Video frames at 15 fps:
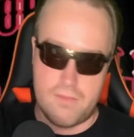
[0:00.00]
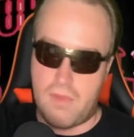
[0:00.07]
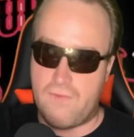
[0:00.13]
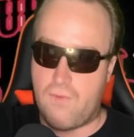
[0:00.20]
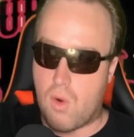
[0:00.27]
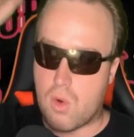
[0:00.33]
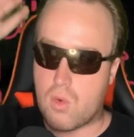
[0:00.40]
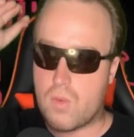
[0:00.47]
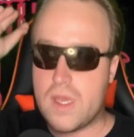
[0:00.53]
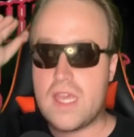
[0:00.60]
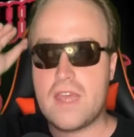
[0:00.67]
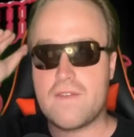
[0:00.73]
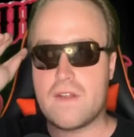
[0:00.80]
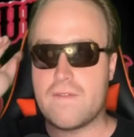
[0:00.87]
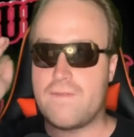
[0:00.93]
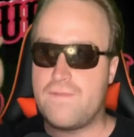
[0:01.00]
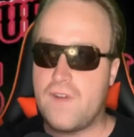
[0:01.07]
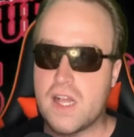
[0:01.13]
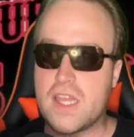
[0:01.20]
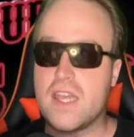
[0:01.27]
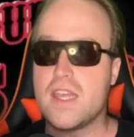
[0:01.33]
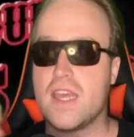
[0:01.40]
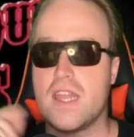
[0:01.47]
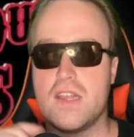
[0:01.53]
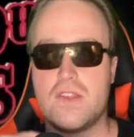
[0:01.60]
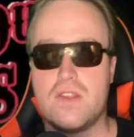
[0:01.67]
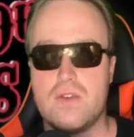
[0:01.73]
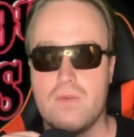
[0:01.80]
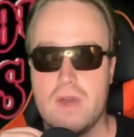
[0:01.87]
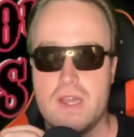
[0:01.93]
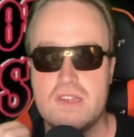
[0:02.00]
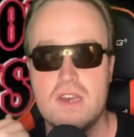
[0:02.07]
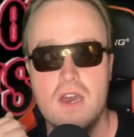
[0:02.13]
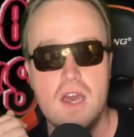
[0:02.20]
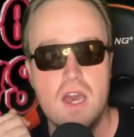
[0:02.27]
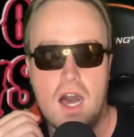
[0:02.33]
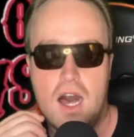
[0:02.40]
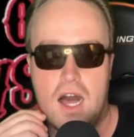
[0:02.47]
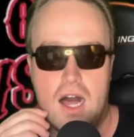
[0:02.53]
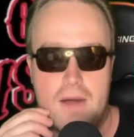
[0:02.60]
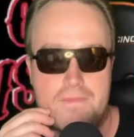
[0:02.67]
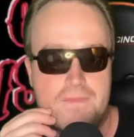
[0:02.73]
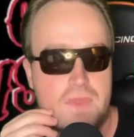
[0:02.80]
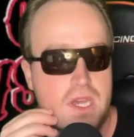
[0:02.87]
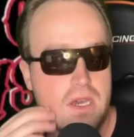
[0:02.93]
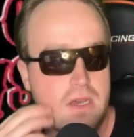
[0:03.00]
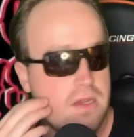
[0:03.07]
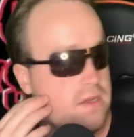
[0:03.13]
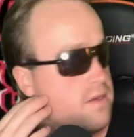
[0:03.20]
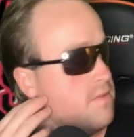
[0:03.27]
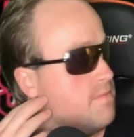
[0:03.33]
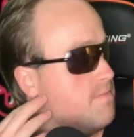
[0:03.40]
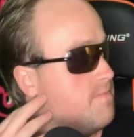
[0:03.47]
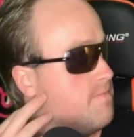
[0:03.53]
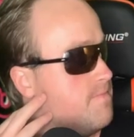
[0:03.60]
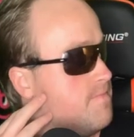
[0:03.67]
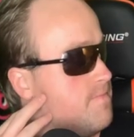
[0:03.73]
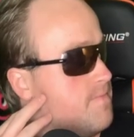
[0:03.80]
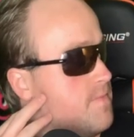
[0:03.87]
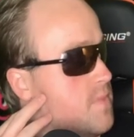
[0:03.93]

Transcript: before we even fucking get into it, um, um let's not change the